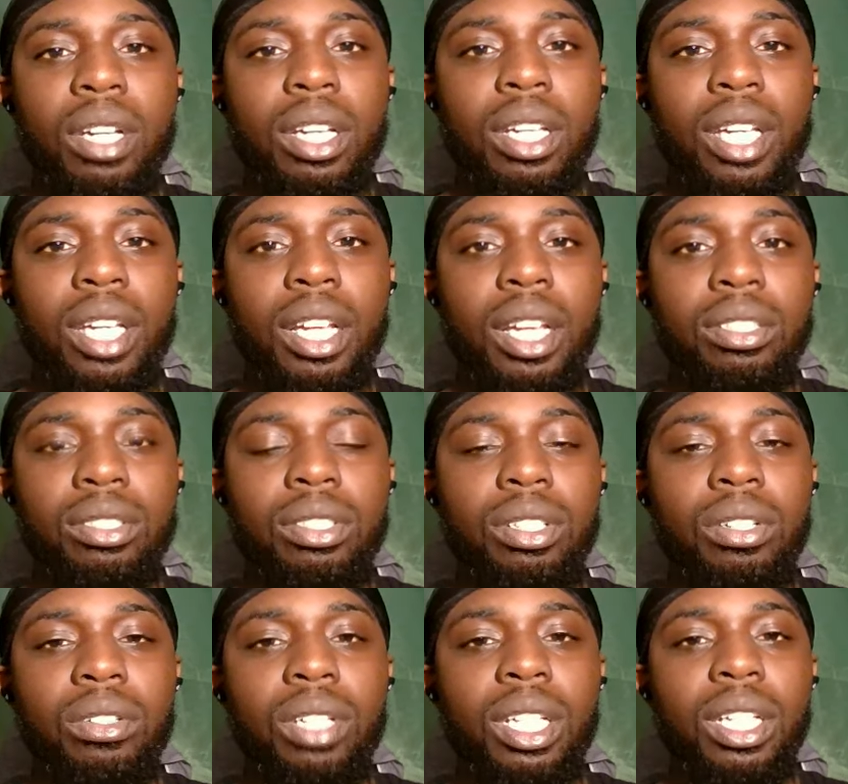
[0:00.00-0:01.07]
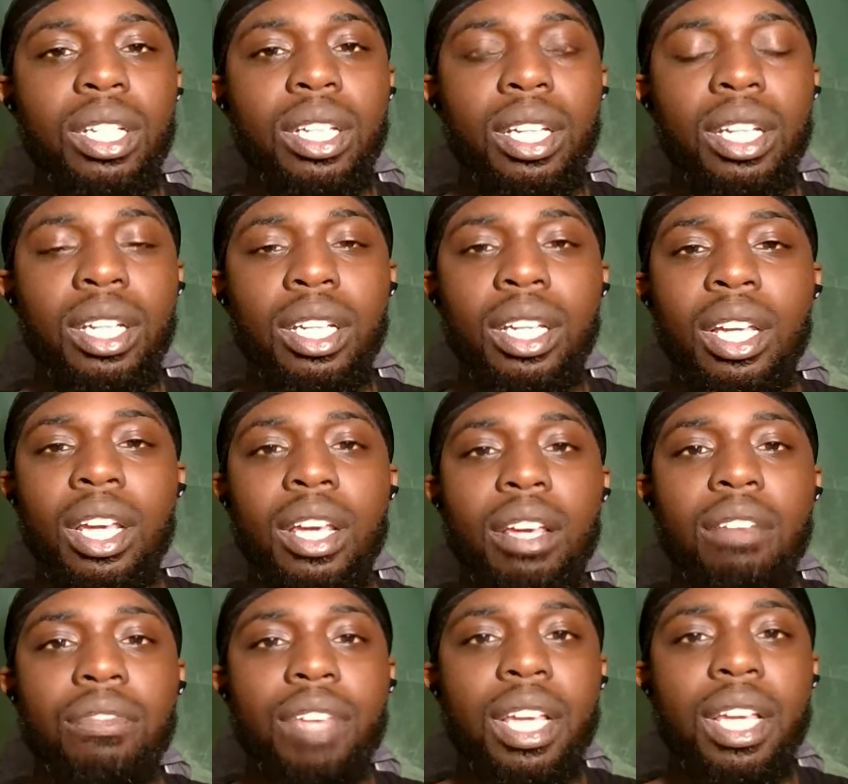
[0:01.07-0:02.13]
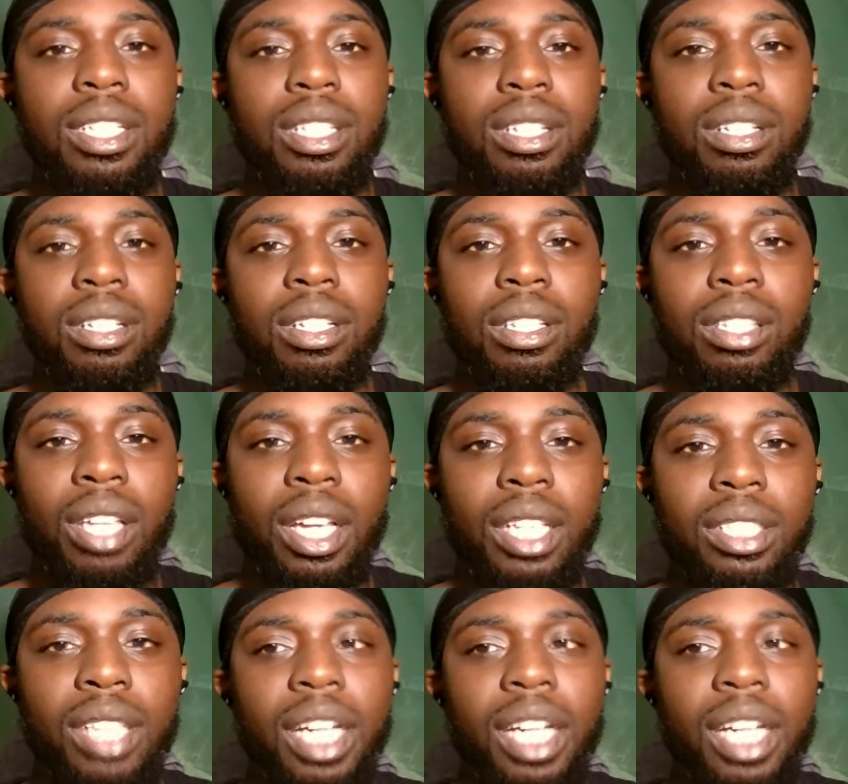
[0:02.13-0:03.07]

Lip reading: indicators. You don't need any fancy things.